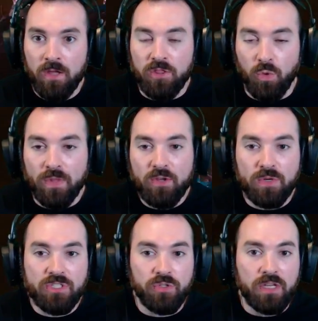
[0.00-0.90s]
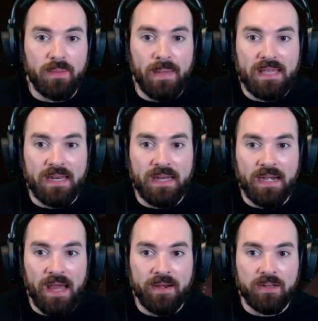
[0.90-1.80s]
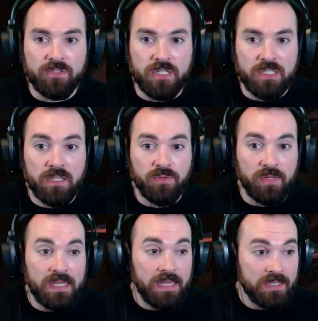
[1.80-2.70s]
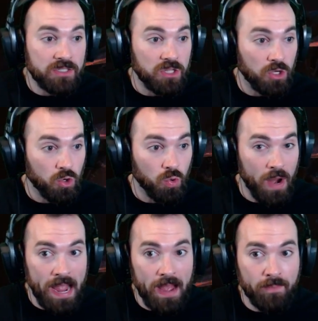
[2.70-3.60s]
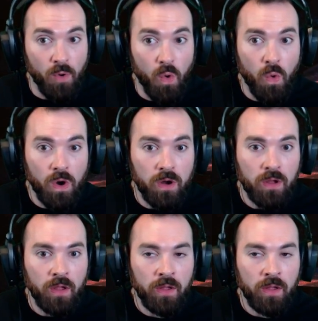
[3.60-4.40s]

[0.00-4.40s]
The only creature that can make it in and out of here successfully is the crab or